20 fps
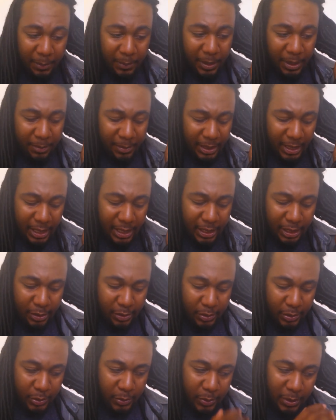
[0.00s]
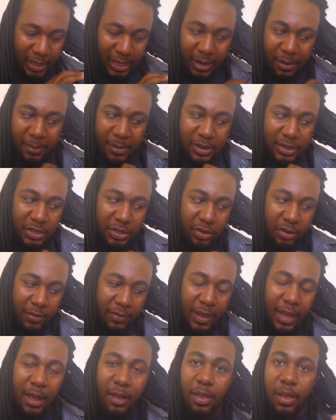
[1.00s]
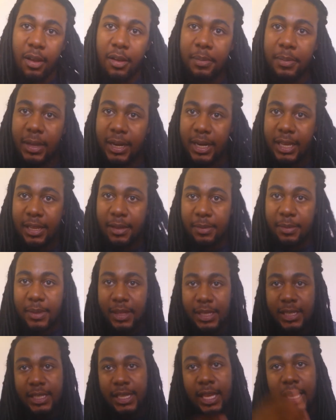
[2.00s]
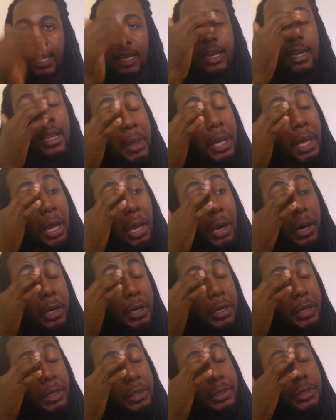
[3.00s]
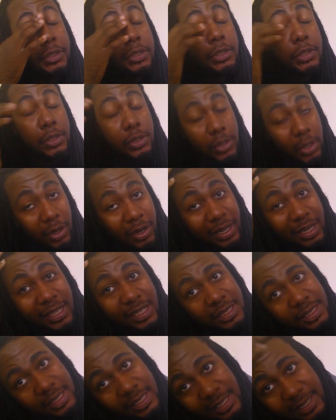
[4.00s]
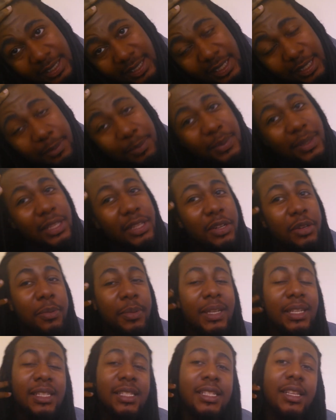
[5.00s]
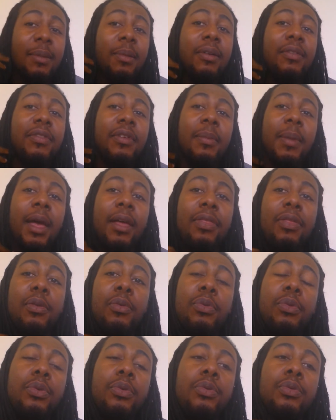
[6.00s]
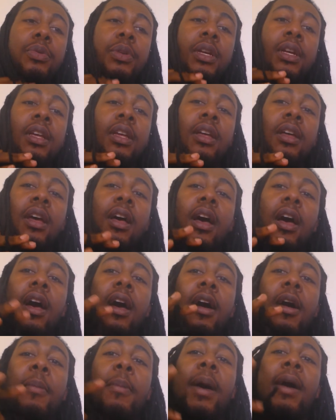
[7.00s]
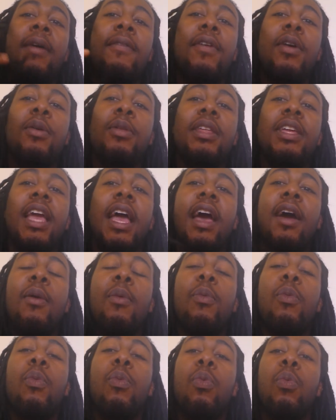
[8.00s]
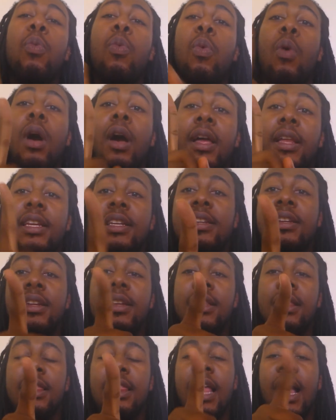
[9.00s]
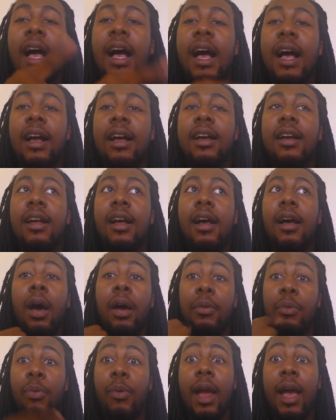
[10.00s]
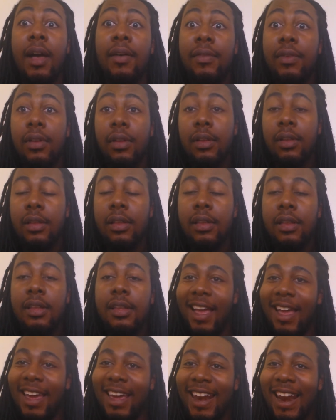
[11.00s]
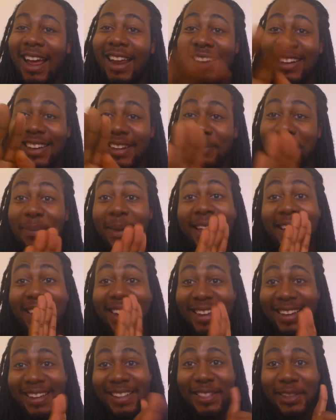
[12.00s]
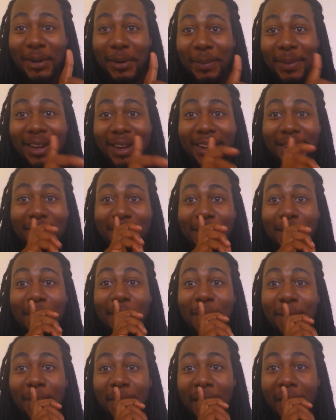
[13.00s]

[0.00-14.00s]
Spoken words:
But I'm getting used to it. I'm not sure of how long I'm going to keep these in. They are starting to slip a little bit, some of them at the root. I've only had one lock unravel, and I did panic a little bit. I was like, oh